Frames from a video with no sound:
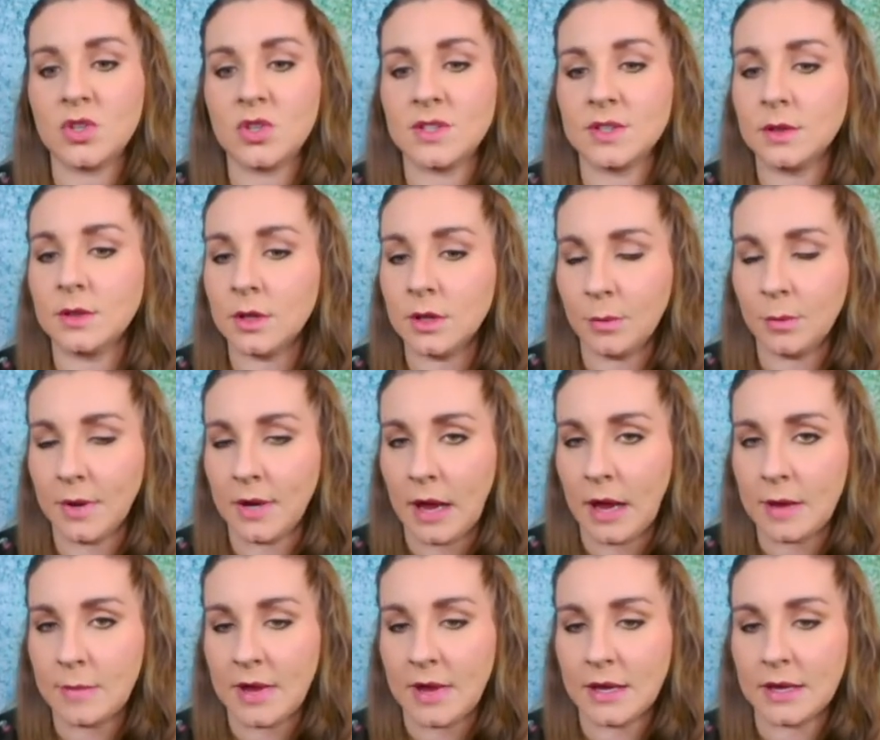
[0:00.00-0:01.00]
She's a little bit
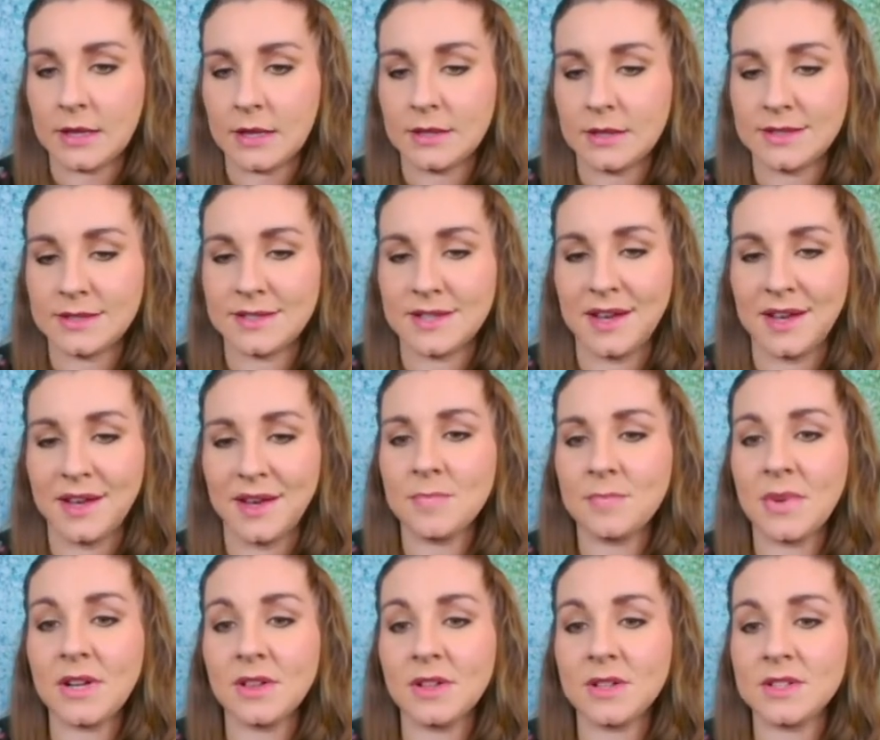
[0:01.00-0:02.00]
high maintenance,
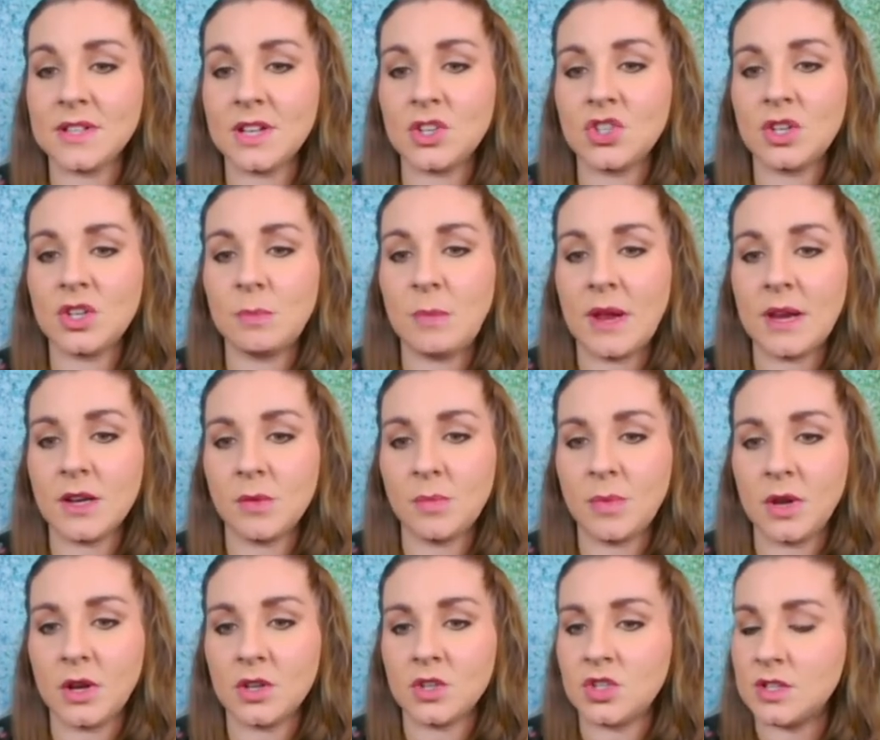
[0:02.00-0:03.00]
but it looks like she made an
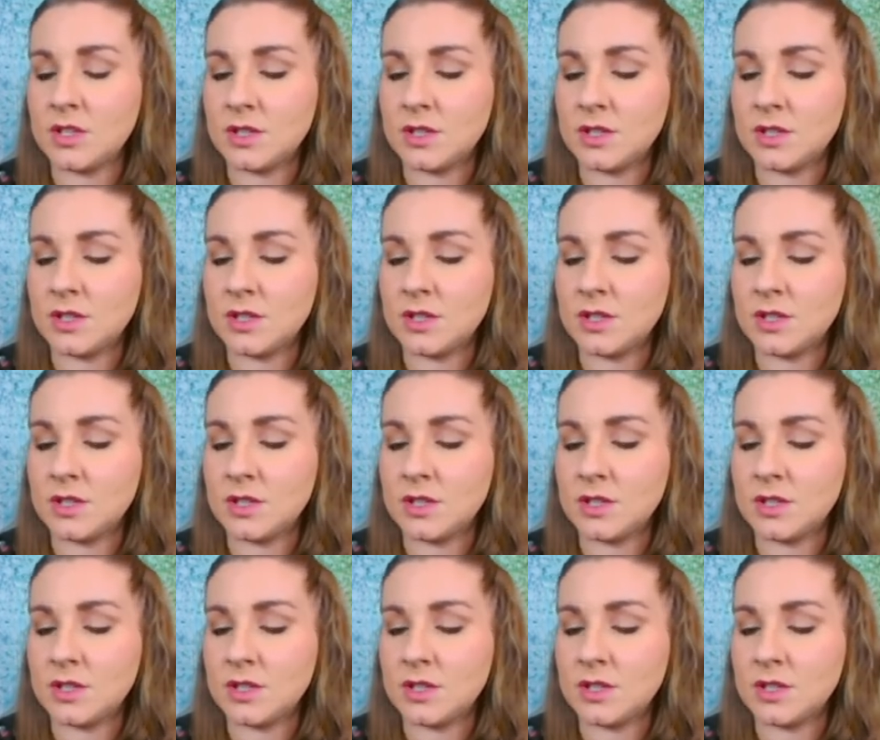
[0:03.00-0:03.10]
appearance.